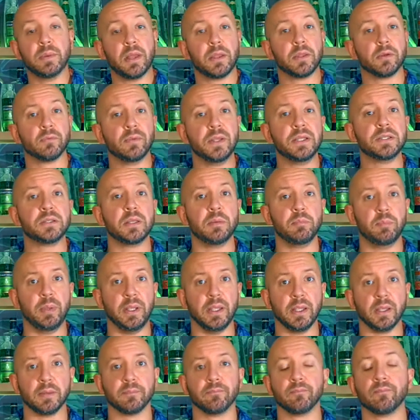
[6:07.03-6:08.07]
Now the reason
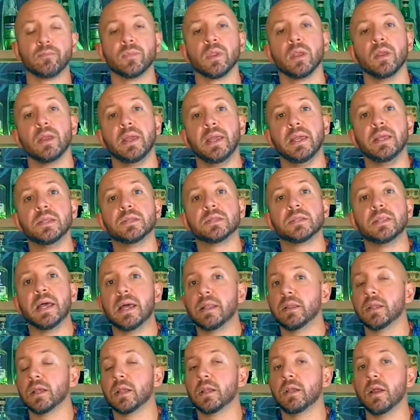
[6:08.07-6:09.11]
being is
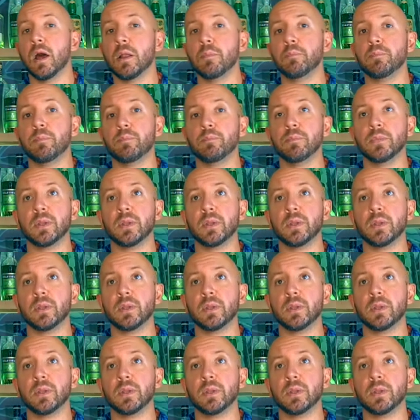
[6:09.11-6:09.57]
that the gun,